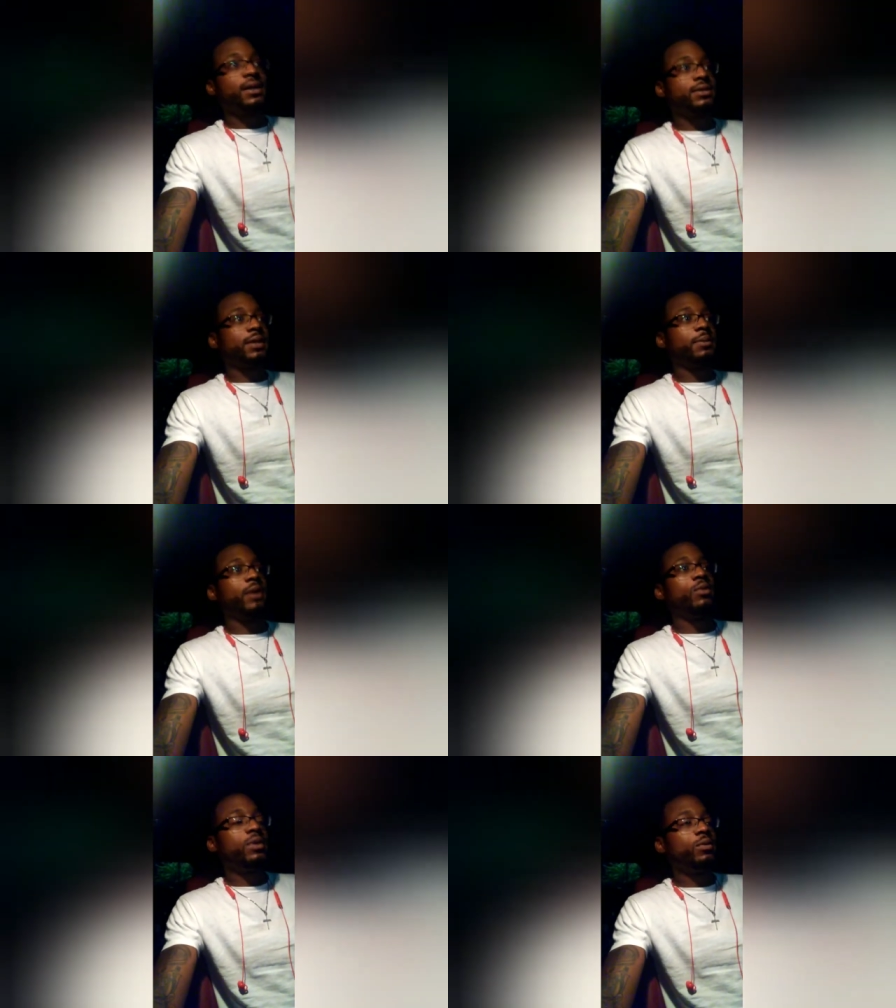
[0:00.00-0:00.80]
Like,
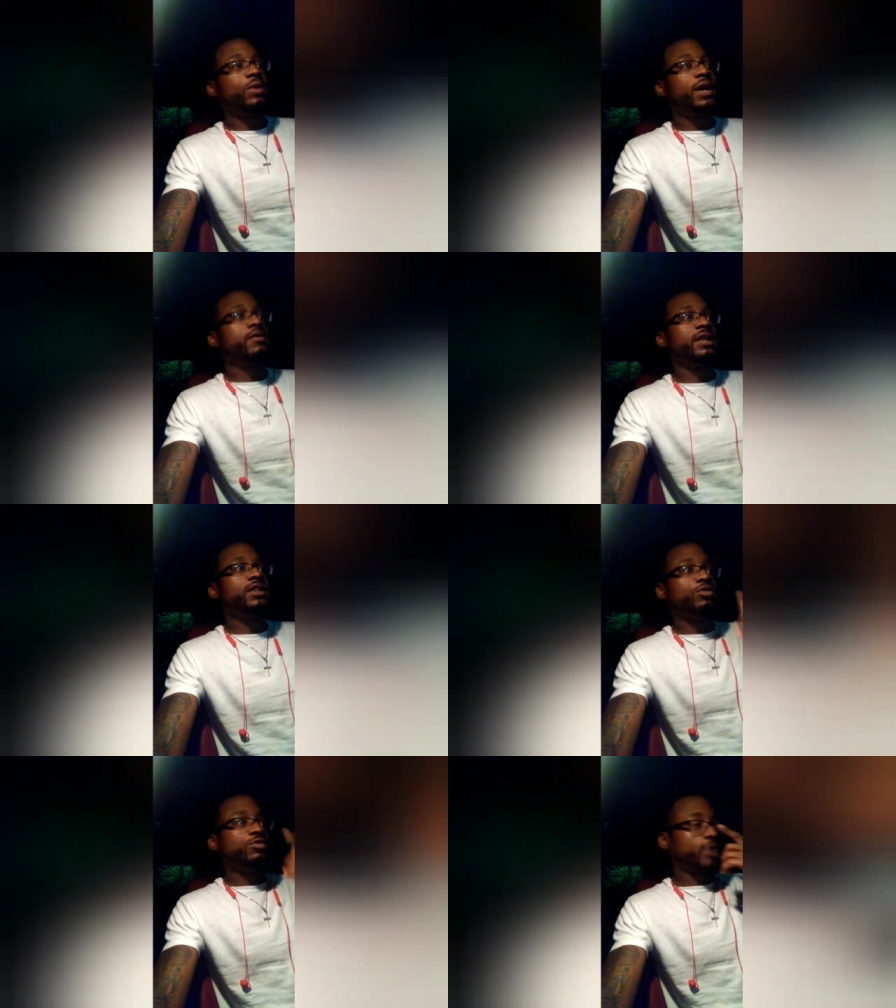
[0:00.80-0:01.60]
whatever it is you
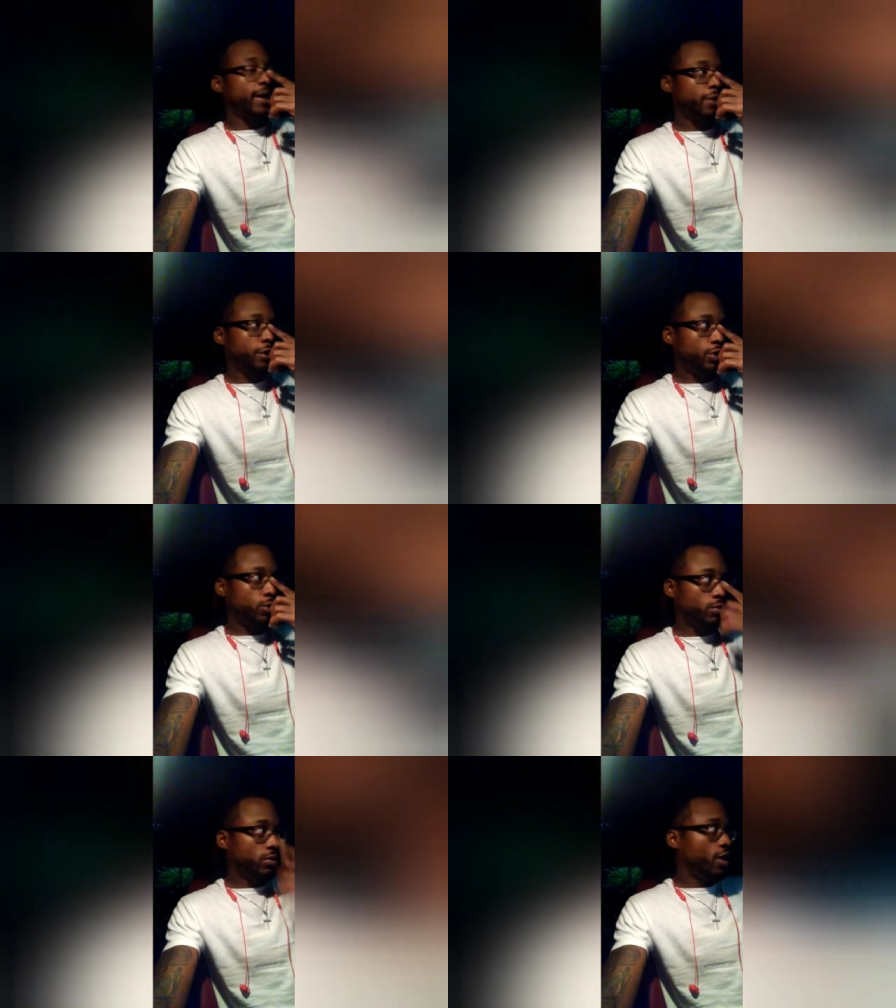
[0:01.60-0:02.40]
striving to do,
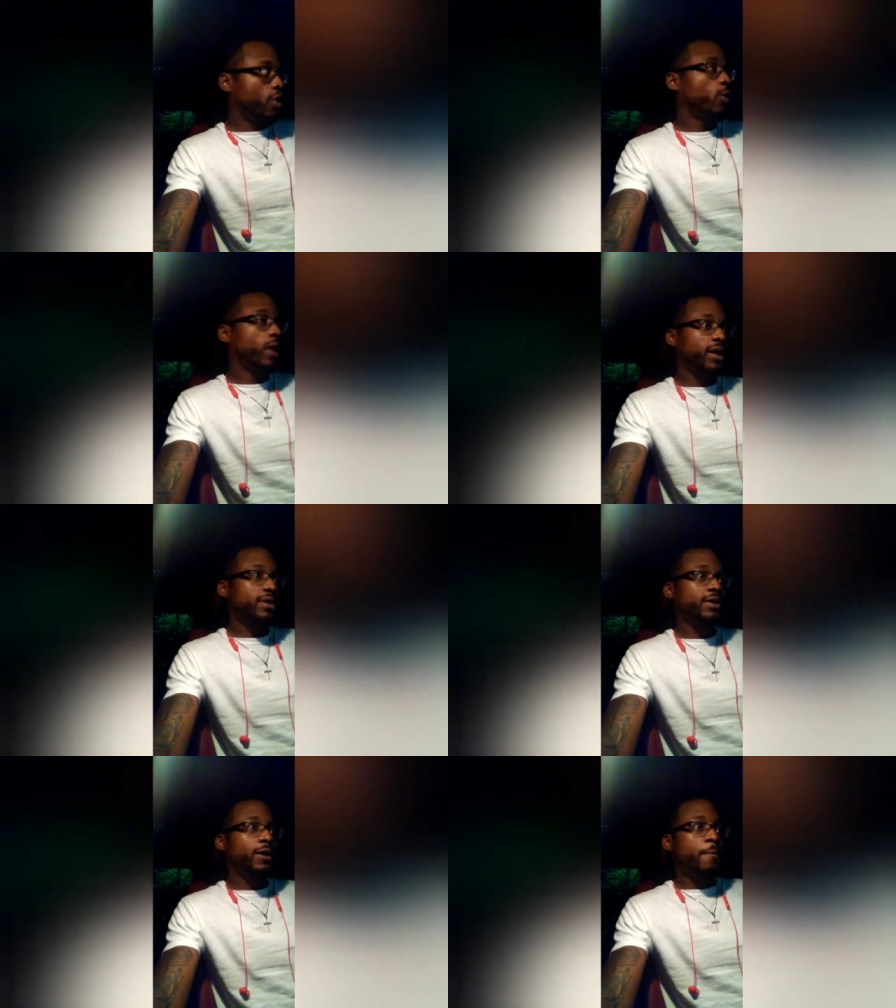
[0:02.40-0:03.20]
goal-wise,
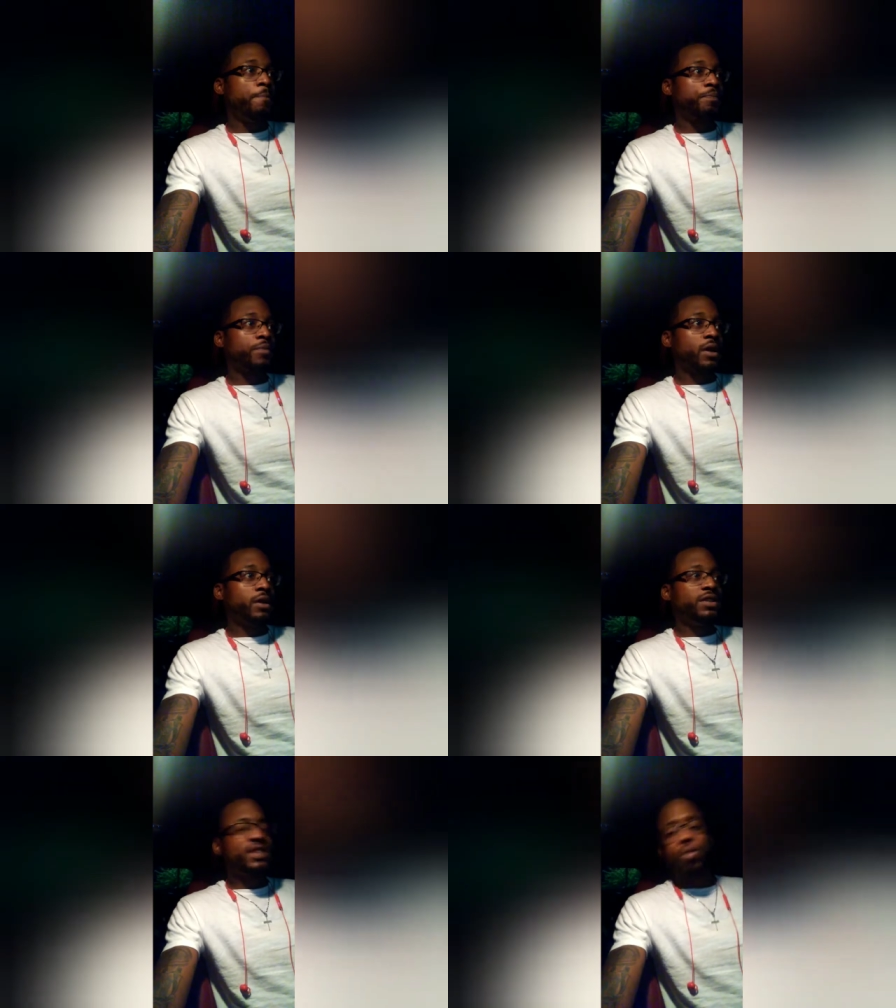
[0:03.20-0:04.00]
just
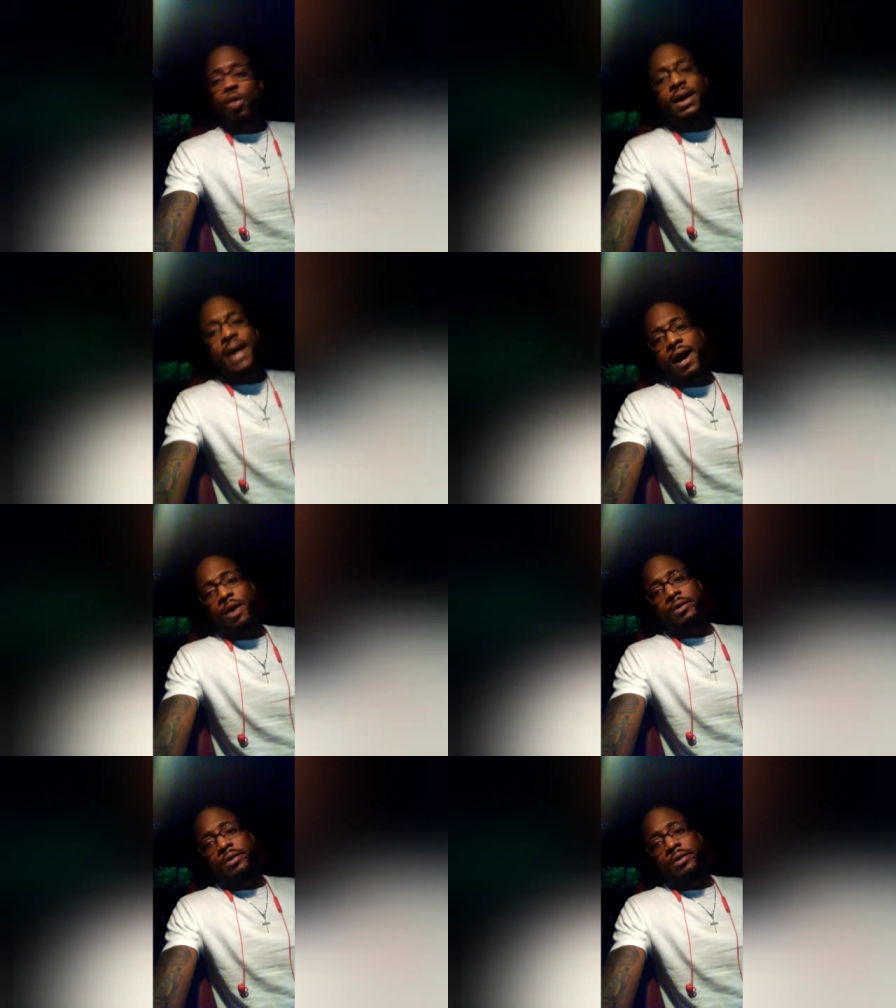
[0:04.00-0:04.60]
1 hour